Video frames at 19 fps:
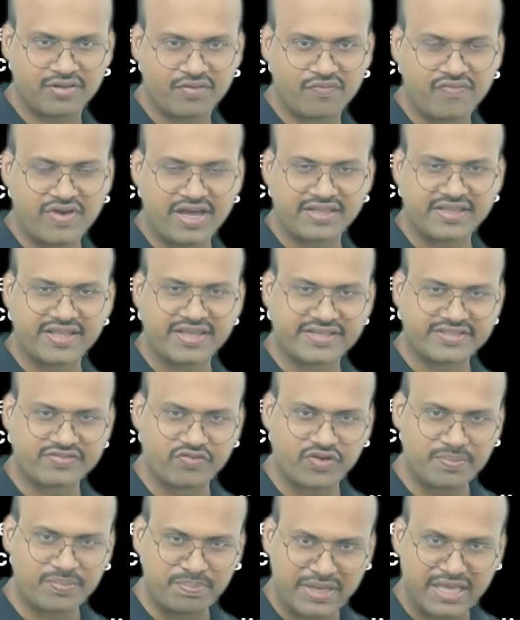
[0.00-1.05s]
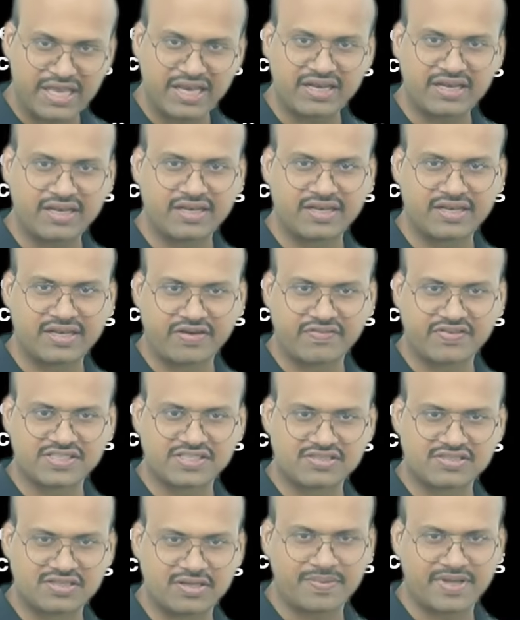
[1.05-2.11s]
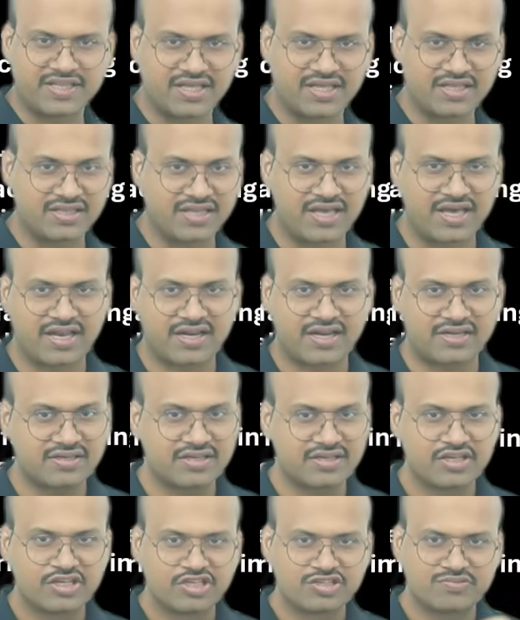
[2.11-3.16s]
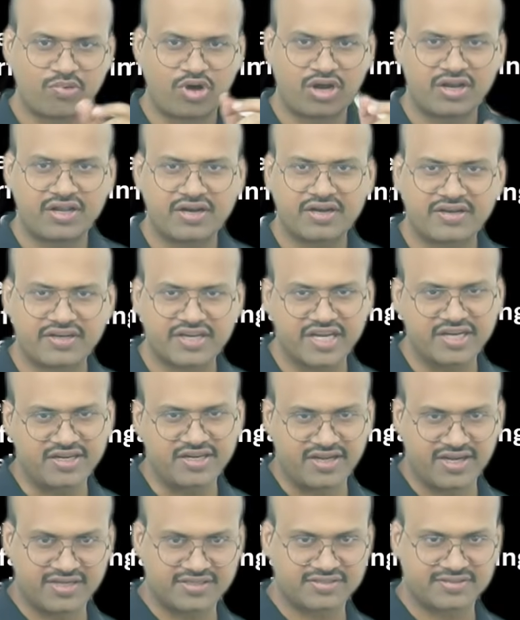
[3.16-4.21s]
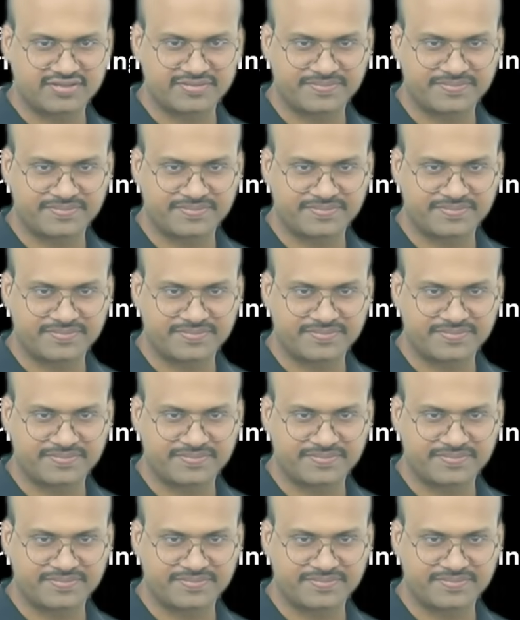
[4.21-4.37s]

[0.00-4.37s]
where there is one main nervous system then there are smaller dendrias.